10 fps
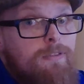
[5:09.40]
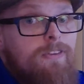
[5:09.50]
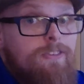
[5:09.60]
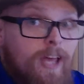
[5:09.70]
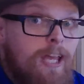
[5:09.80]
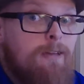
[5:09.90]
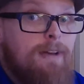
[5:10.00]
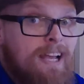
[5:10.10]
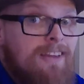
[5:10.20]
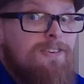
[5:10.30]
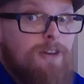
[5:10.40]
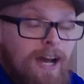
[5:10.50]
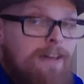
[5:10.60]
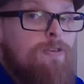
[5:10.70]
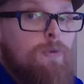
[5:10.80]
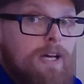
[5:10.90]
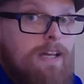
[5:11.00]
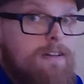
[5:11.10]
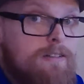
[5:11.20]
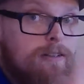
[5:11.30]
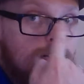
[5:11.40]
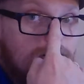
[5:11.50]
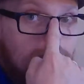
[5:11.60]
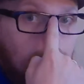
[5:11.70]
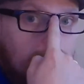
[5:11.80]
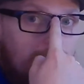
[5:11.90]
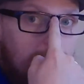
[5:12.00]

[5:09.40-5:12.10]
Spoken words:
the same answer either way. Okay?